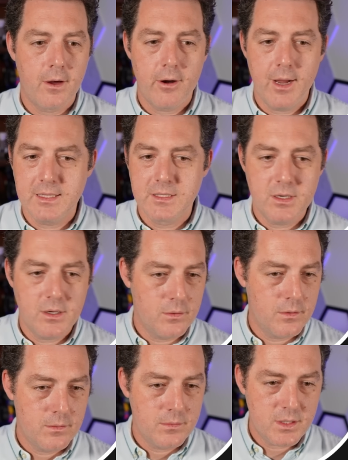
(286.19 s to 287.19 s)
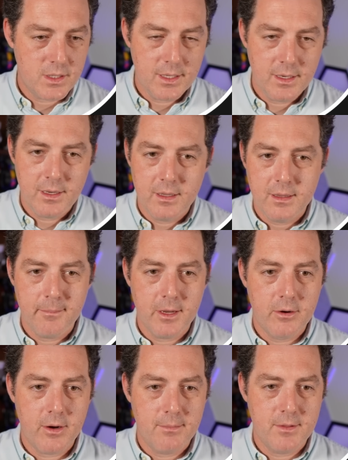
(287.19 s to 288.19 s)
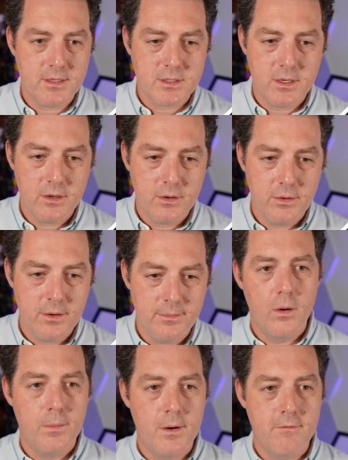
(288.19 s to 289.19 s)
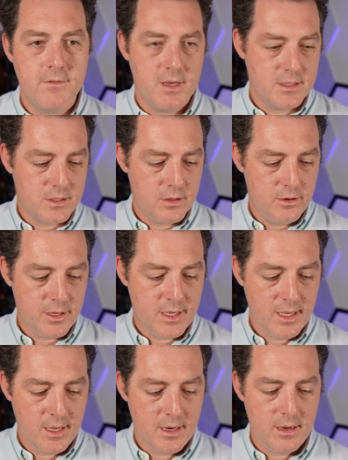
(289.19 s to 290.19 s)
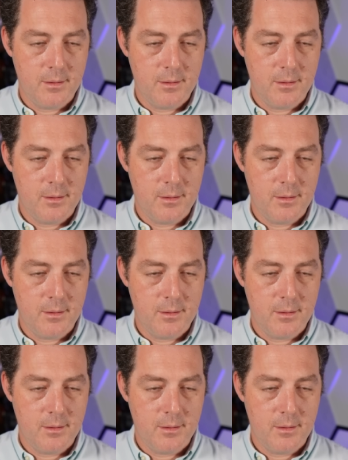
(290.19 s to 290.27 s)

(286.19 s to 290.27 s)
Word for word: All right, so done. Let me grab this code, open up VS Code again.